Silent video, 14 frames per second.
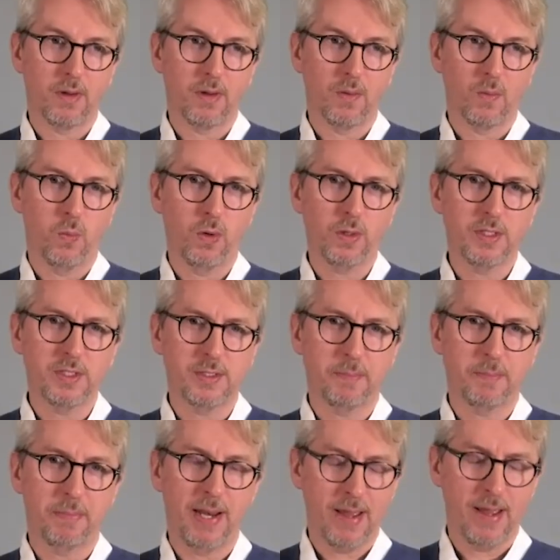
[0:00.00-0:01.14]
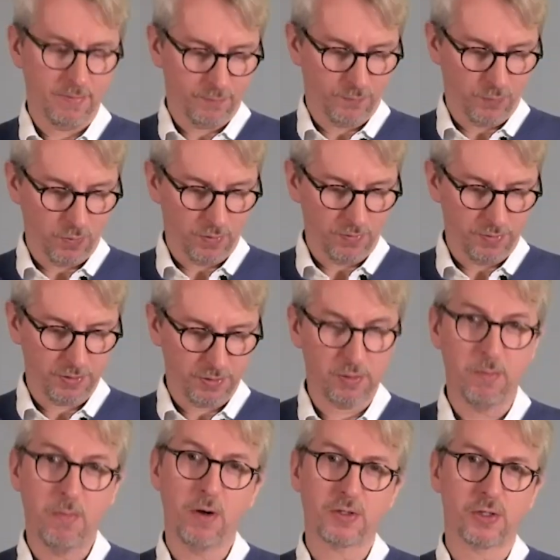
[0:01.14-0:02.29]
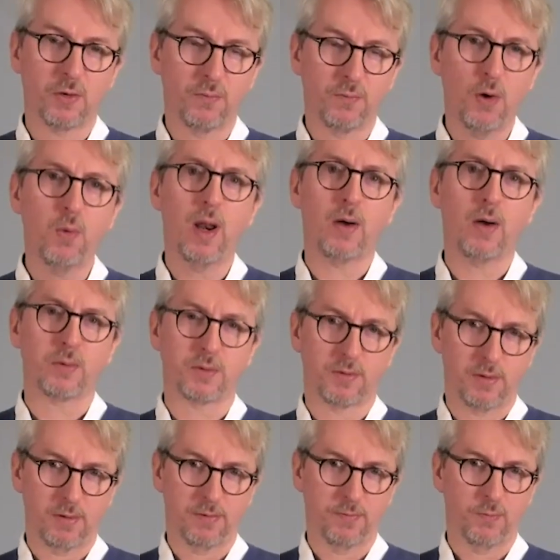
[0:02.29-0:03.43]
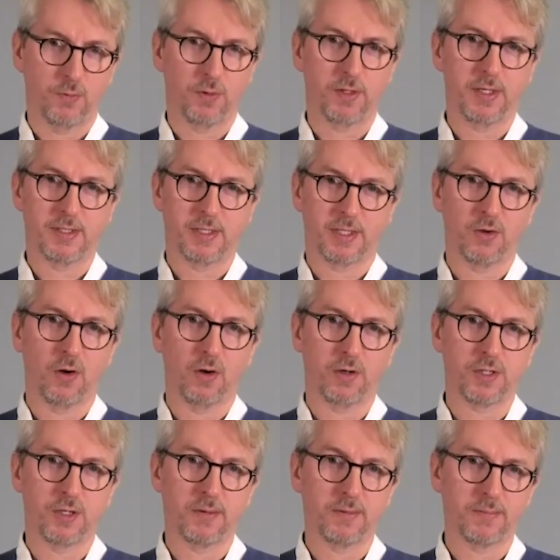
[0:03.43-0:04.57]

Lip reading: What is the plan for the commercial rollout for the technology?